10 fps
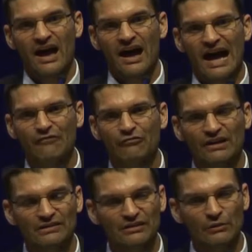I've read
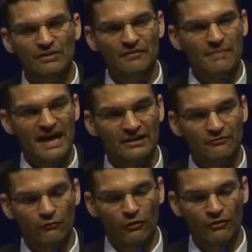a little bit of the back and
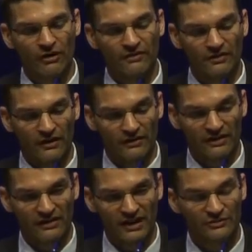forth on, on the
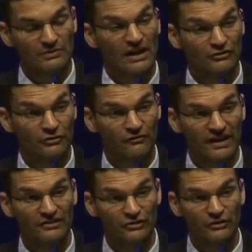cosmological
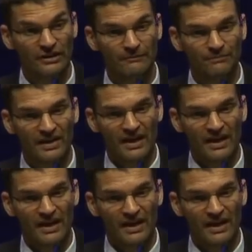fine tuning,